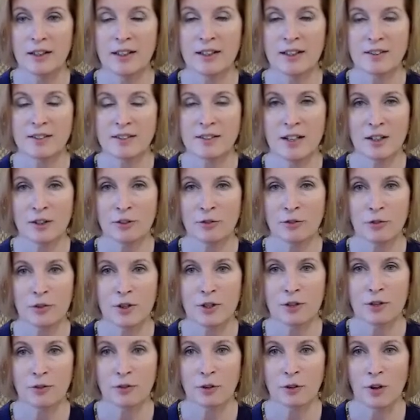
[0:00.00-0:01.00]
it's not a
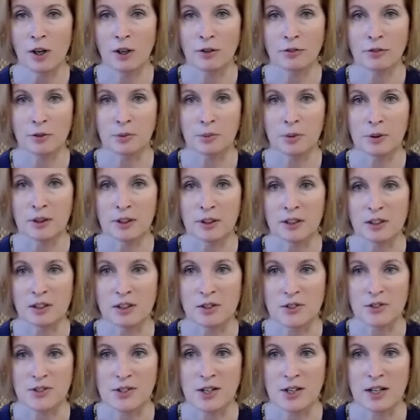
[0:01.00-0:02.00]
free-for-all for
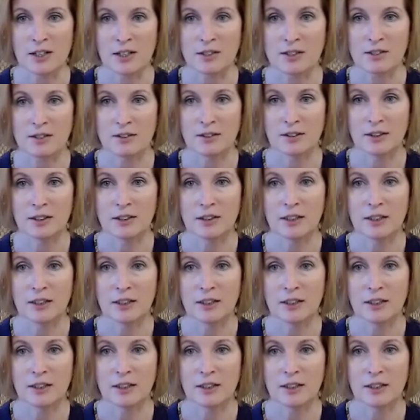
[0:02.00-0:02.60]
political signs.